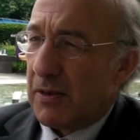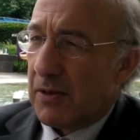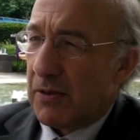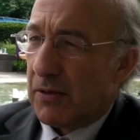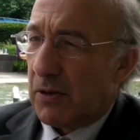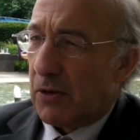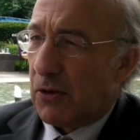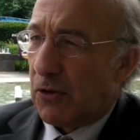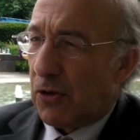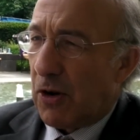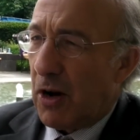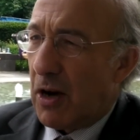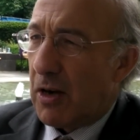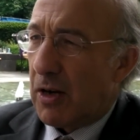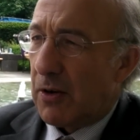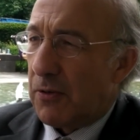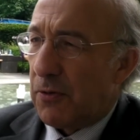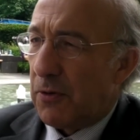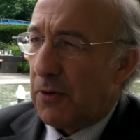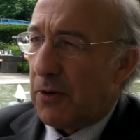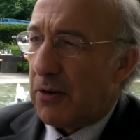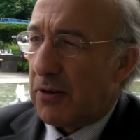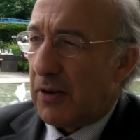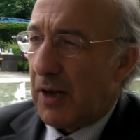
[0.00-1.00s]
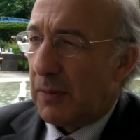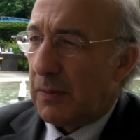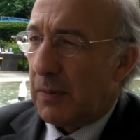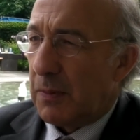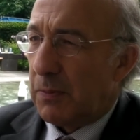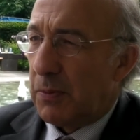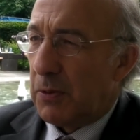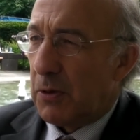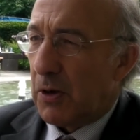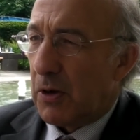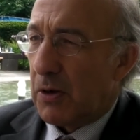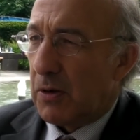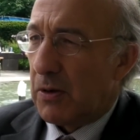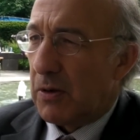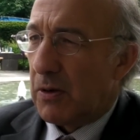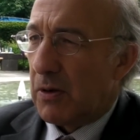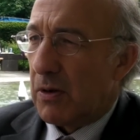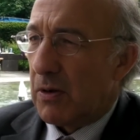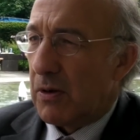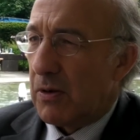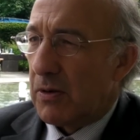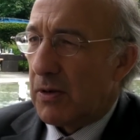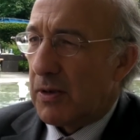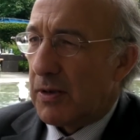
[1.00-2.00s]
So China, for example, put on,
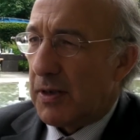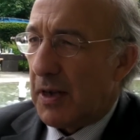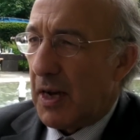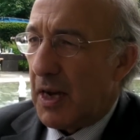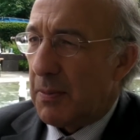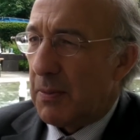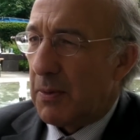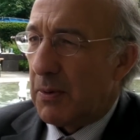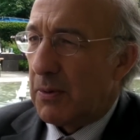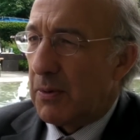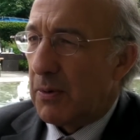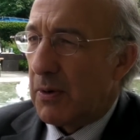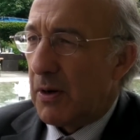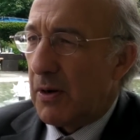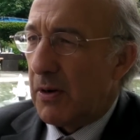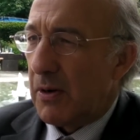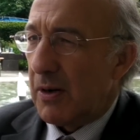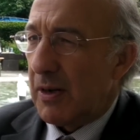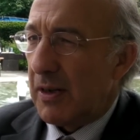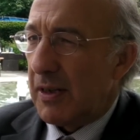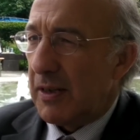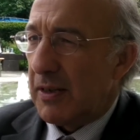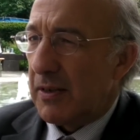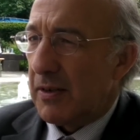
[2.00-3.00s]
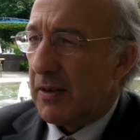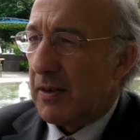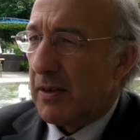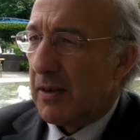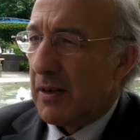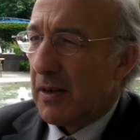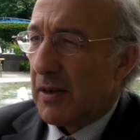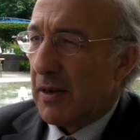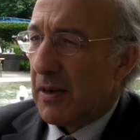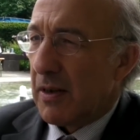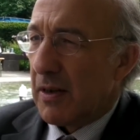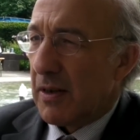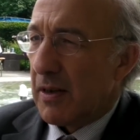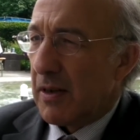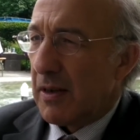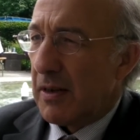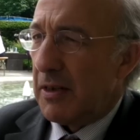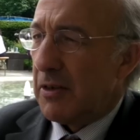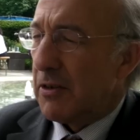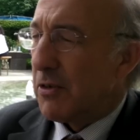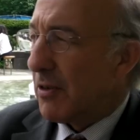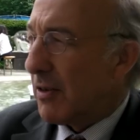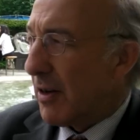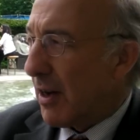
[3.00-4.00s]
on the table only
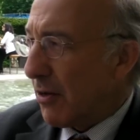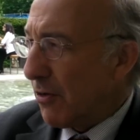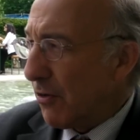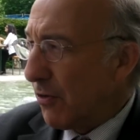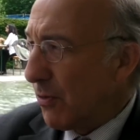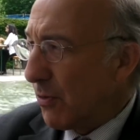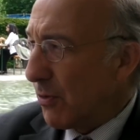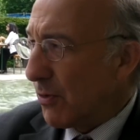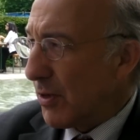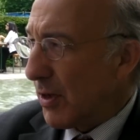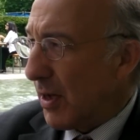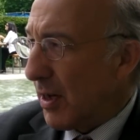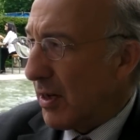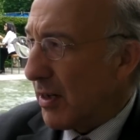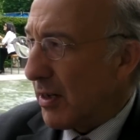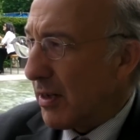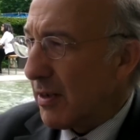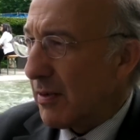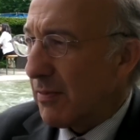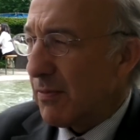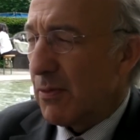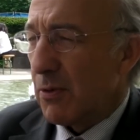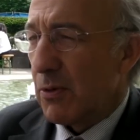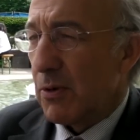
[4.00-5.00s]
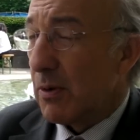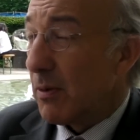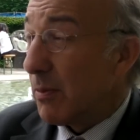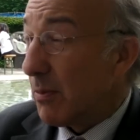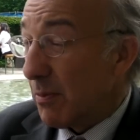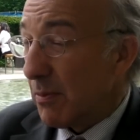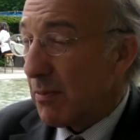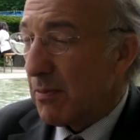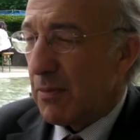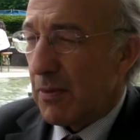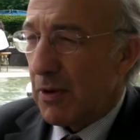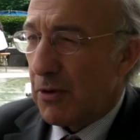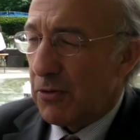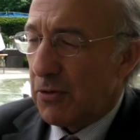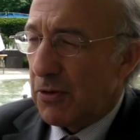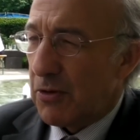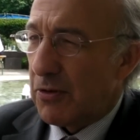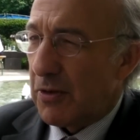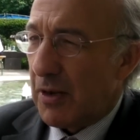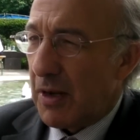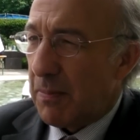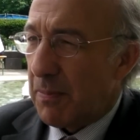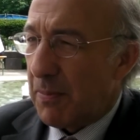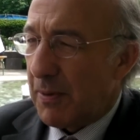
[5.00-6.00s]
an international target, or I
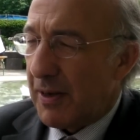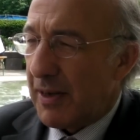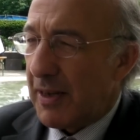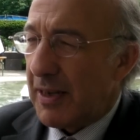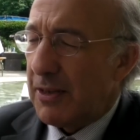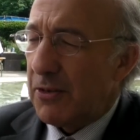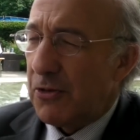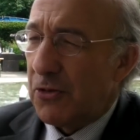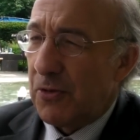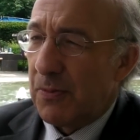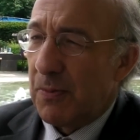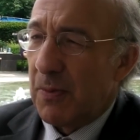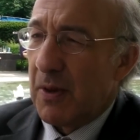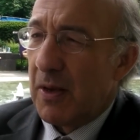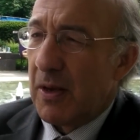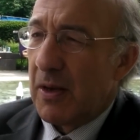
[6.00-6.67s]
should say pledge,